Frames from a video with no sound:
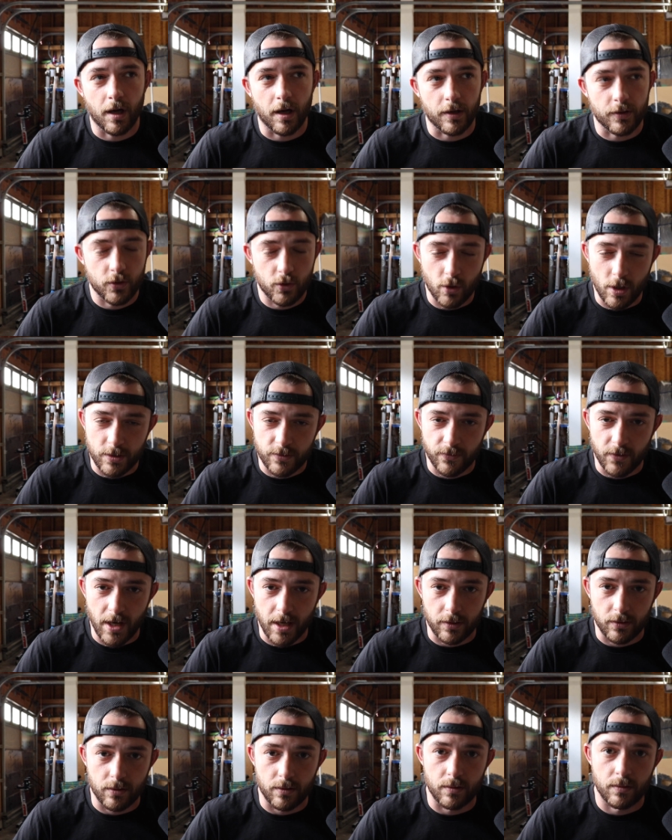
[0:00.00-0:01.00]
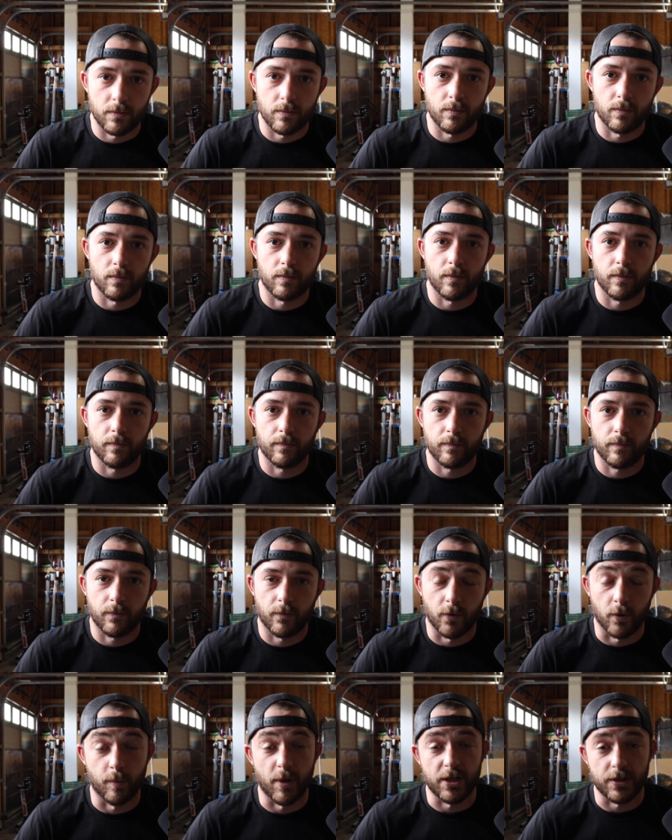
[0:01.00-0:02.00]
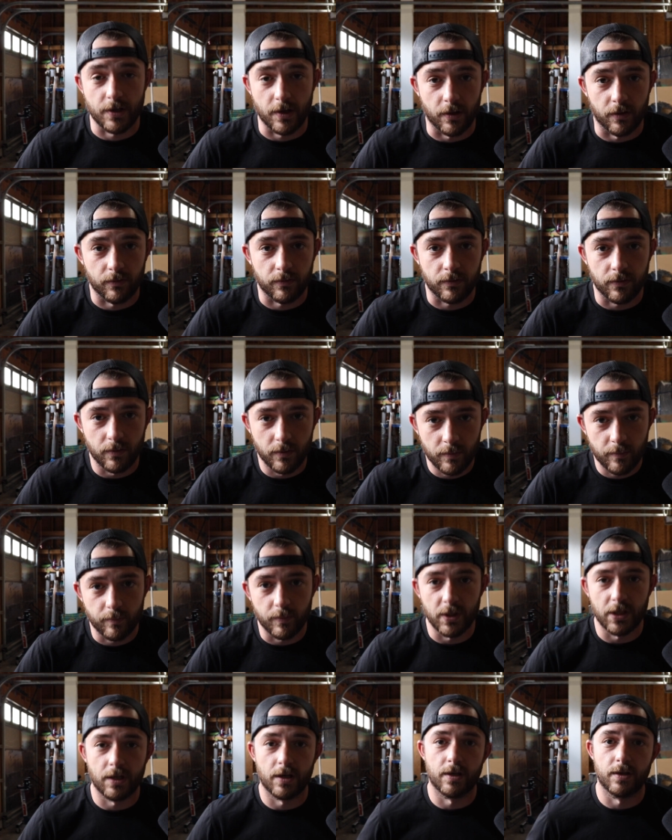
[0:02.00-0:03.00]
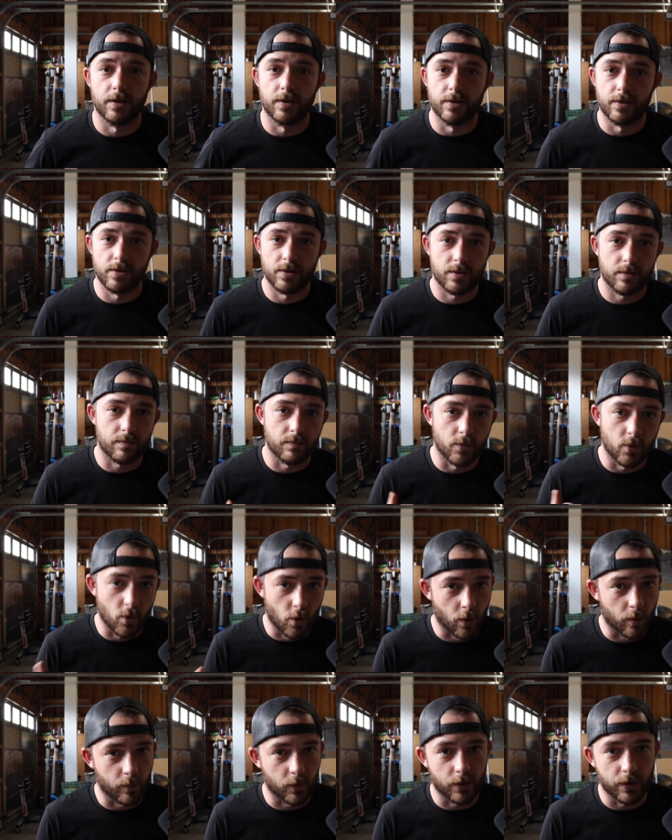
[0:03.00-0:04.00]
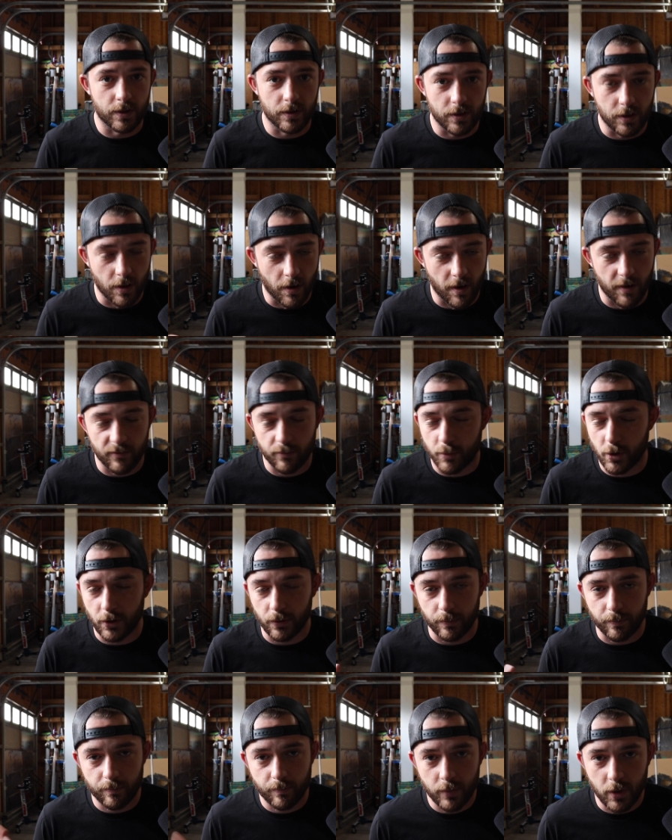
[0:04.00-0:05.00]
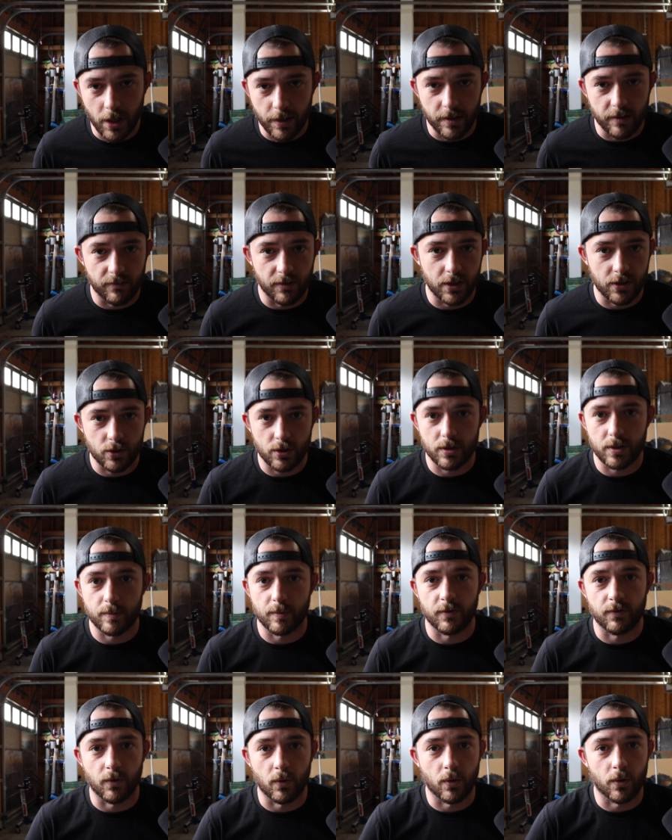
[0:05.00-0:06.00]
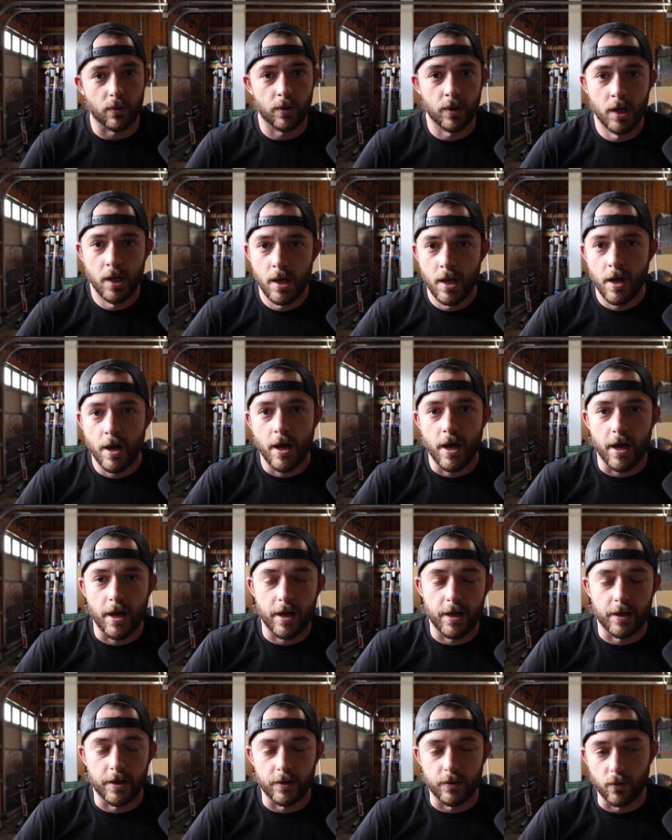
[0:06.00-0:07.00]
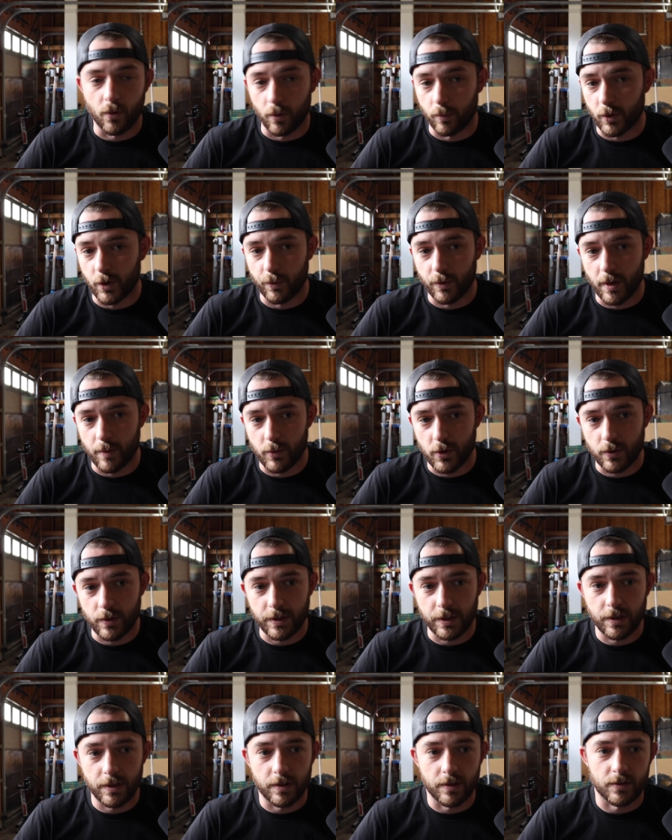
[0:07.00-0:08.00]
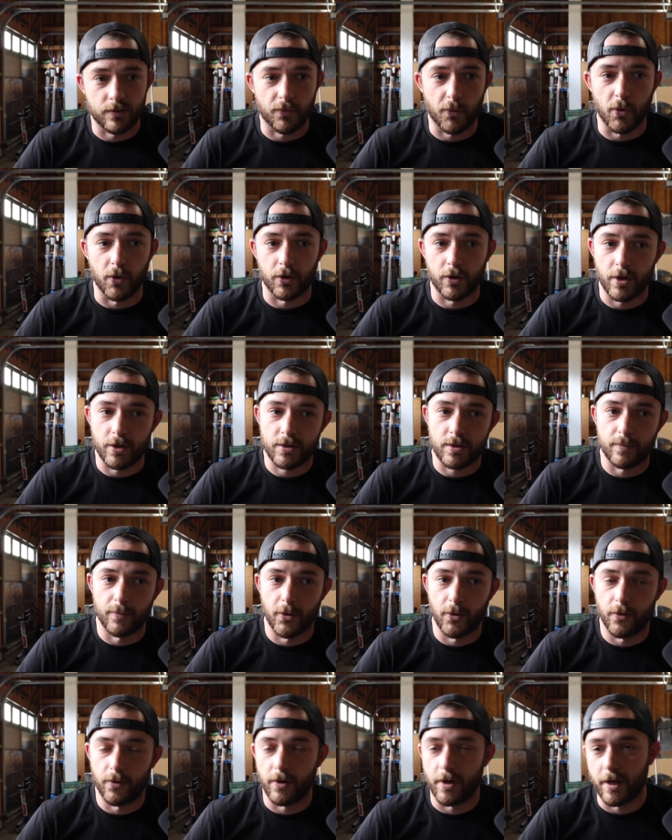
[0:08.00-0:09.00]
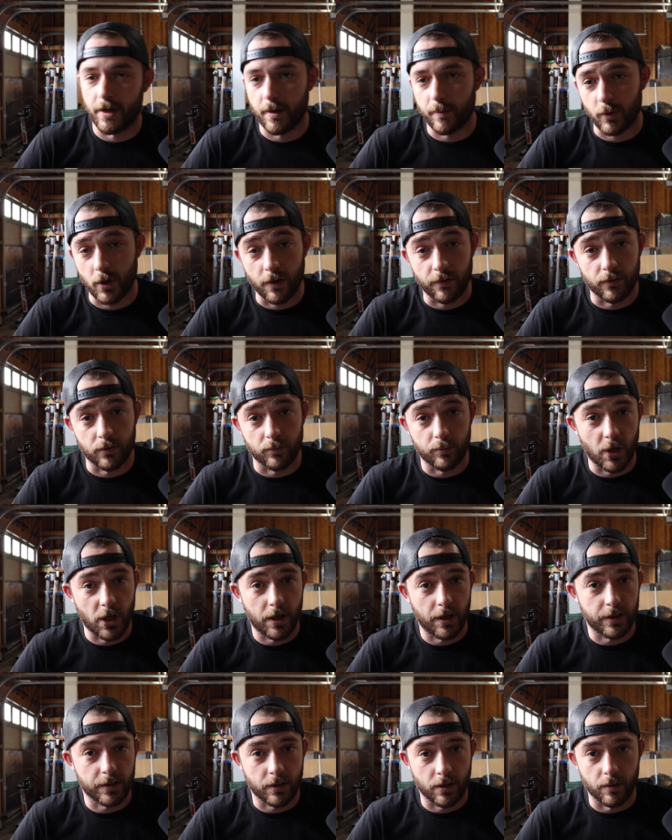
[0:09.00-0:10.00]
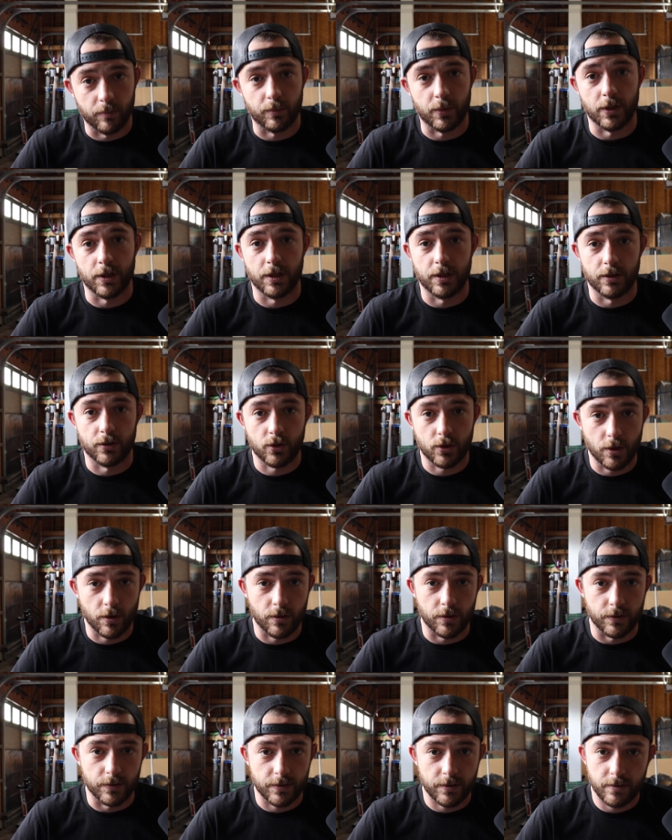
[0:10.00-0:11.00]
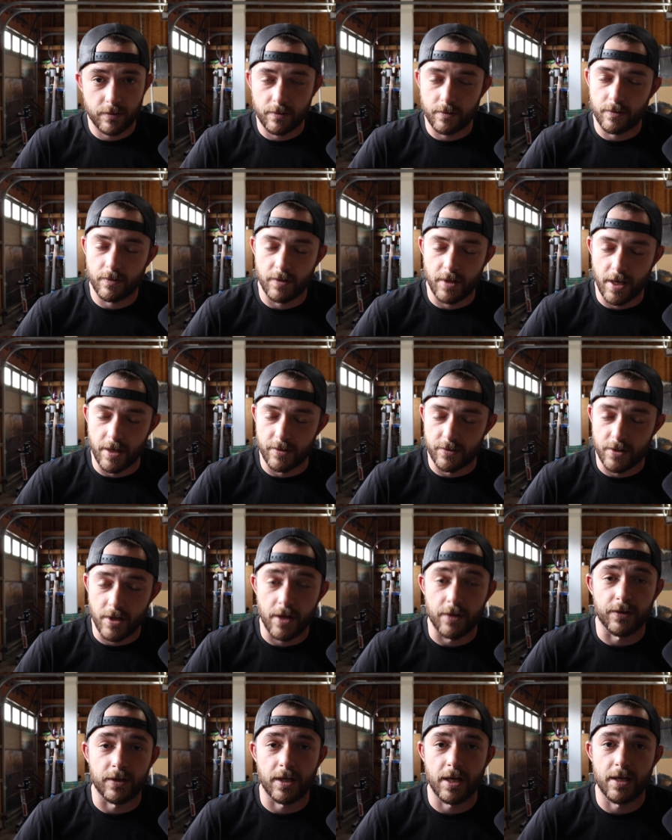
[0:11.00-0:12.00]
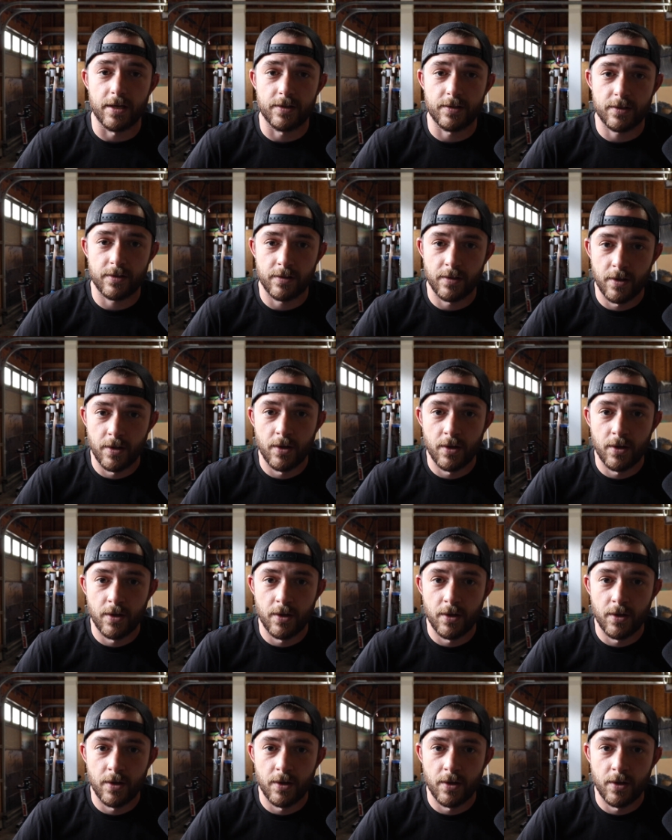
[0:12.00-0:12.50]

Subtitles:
stress factor for myself, because normally, I've built plenty of engines before, and normally when I'm doing it, it's for a customer and I'm covered by company insurance. That is not the case